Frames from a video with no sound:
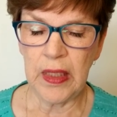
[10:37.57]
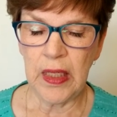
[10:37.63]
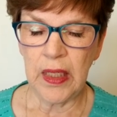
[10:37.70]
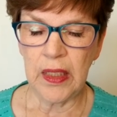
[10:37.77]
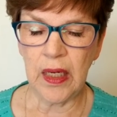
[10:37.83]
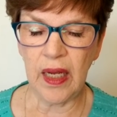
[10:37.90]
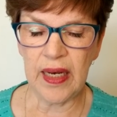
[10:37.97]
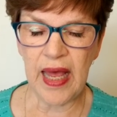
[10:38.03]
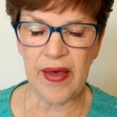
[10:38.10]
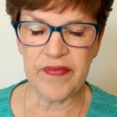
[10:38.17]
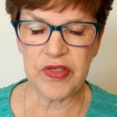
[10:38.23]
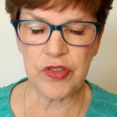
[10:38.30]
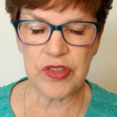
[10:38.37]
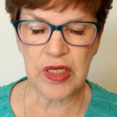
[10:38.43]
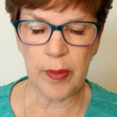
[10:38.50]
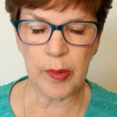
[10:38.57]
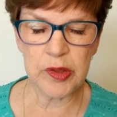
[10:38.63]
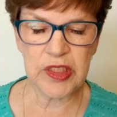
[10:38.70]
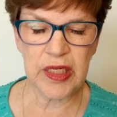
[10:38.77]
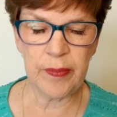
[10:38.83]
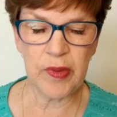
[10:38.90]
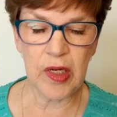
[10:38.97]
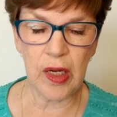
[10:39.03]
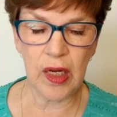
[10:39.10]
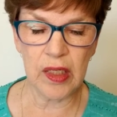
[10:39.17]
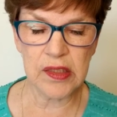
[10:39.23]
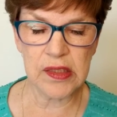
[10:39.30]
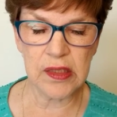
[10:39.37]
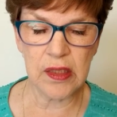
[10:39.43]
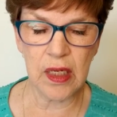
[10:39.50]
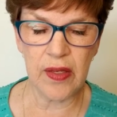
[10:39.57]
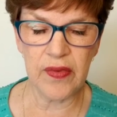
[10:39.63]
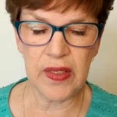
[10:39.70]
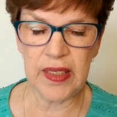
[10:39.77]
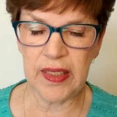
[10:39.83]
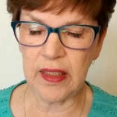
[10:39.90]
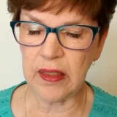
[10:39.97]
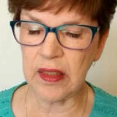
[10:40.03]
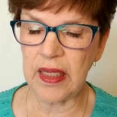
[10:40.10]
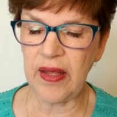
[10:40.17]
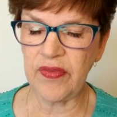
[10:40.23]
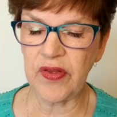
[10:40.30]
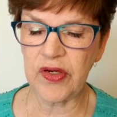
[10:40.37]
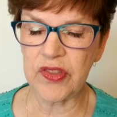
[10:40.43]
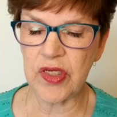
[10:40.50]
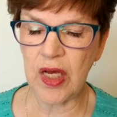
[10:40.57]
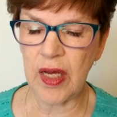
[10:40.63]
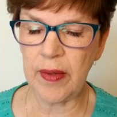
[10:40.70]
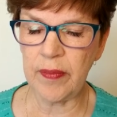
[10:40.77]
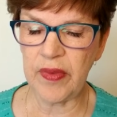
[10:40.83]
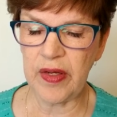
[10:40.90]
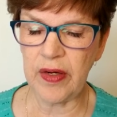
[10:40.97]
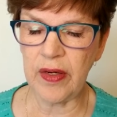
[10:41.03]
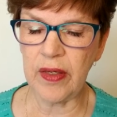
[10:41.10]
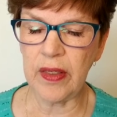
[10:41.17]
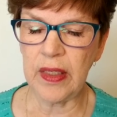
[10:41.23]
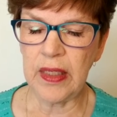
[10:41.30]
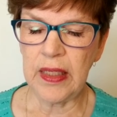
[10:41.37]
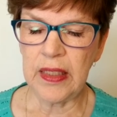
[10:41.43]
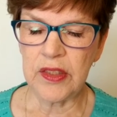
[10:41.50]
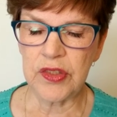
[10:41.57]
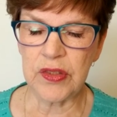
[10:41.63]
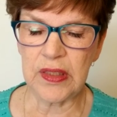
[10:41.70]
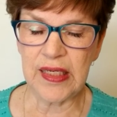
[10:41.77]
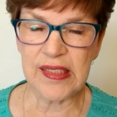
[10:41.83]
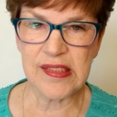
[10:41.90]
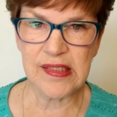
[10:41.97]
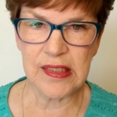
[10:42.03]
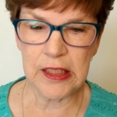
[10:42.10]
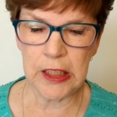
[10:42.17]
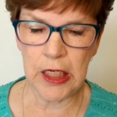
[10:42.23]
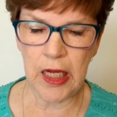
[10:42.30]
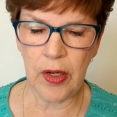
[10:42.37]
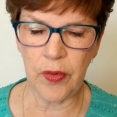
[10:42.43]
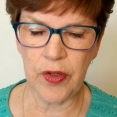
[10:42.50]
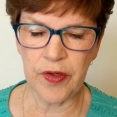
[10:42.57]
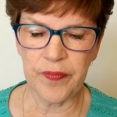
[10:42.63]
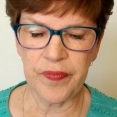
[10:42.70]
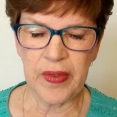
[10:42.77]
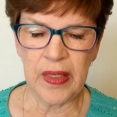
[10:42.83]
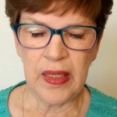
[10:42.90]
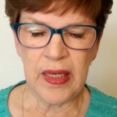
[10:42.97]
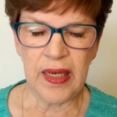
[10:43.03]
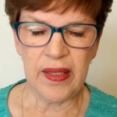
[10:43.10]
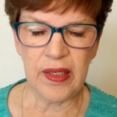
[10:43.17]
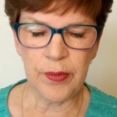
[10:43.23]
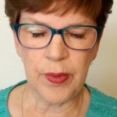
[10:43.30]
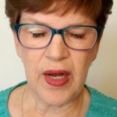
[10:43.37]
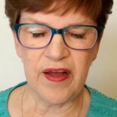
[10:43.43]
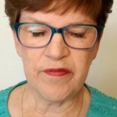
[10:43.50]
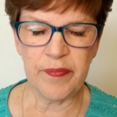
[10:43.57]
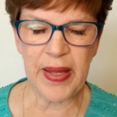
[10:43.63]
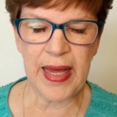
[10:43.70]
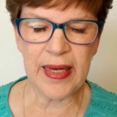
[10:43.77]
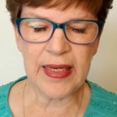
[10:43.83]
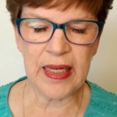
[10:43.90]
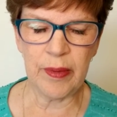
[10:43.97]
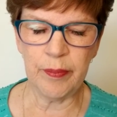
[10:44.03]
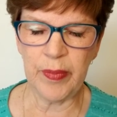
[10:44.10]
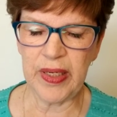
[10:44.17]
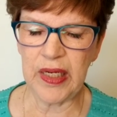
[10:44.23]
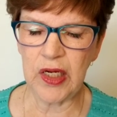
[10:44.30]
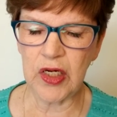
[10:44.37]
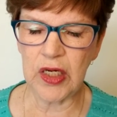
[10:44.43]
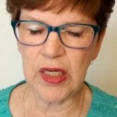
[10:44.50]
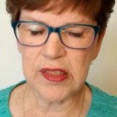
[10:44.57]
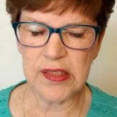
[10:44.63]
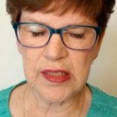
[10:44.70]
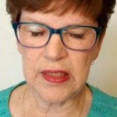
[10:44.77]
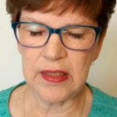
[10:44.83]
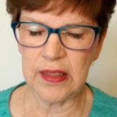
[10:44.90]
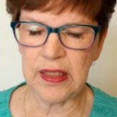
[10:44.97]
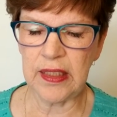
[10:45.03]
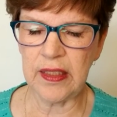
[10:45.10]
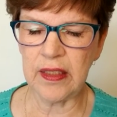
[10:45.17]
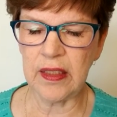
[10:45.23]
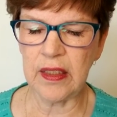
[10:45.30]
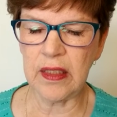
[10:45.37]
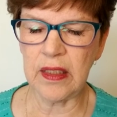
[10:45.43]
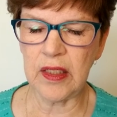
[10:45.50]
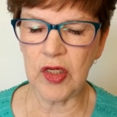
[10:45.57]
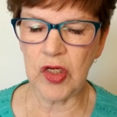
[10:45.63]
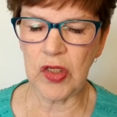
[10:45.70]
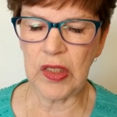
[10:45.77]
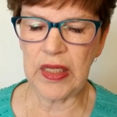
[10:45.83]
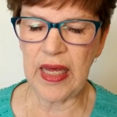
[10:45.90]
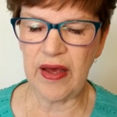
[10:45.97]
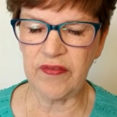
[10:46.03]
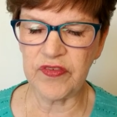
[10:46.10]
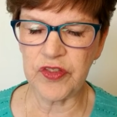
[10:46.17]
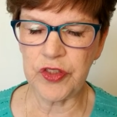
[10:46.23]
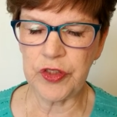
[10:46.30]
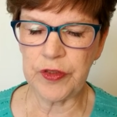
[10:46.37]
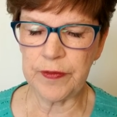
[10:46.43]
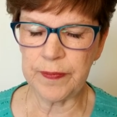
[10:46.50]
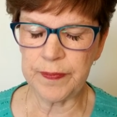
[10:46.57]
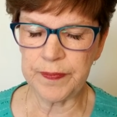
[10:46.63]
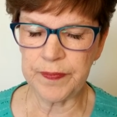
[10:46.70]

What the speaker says: Not having to double-team the oxen on the hill cut their time there to less than an hour, and they arrived back at Muddy Crossing in the early afternoon.